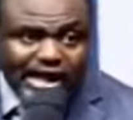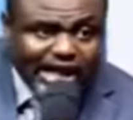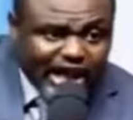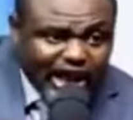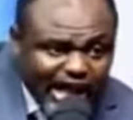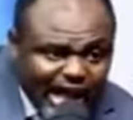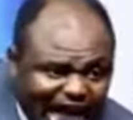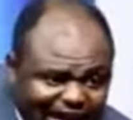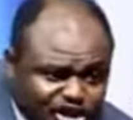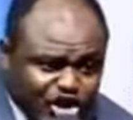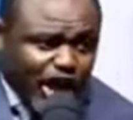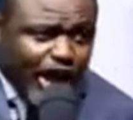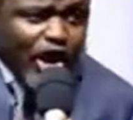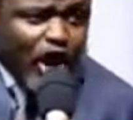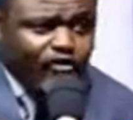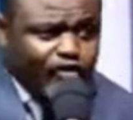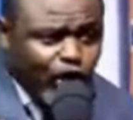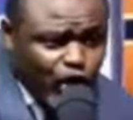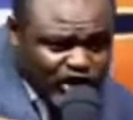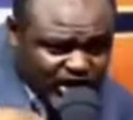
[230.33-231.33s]
The creation
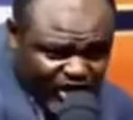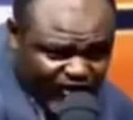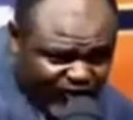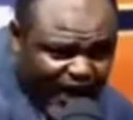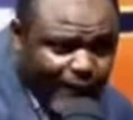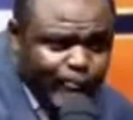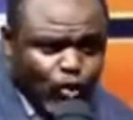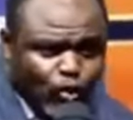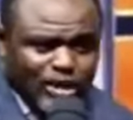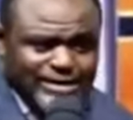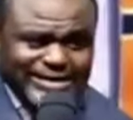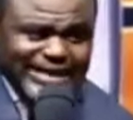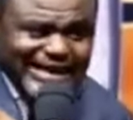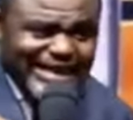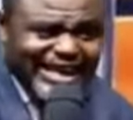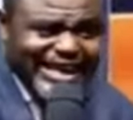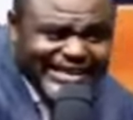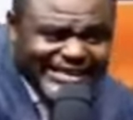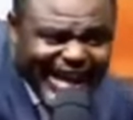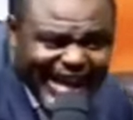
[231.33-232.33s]
of Lucifer was
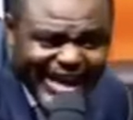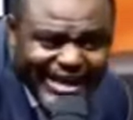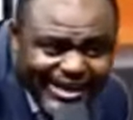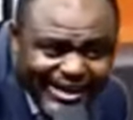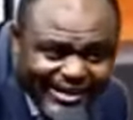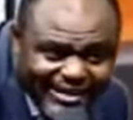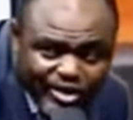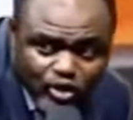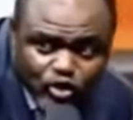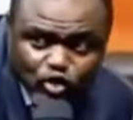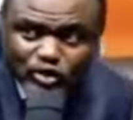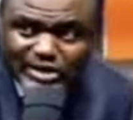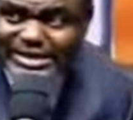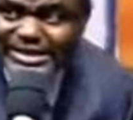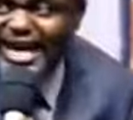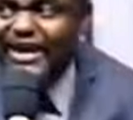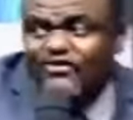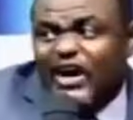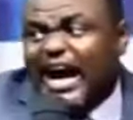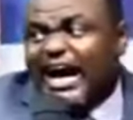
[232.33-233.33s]
in Eden to
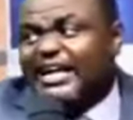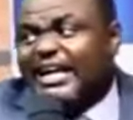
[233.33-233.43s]
serve